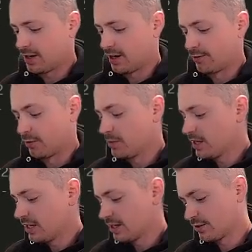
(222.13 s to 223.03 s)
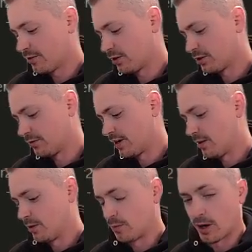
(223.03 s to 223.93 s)
uh, for me, it's function 5,
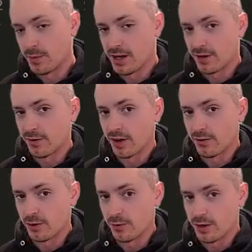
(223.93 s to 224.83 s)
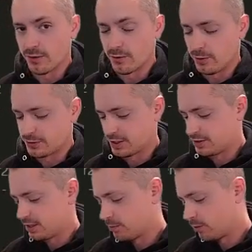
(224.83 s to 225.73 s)
but it'll probably be F5 for you if you have a full-size
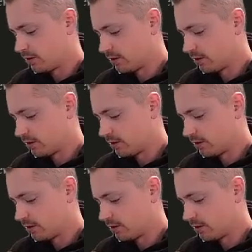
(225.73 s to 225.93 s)
keyboard.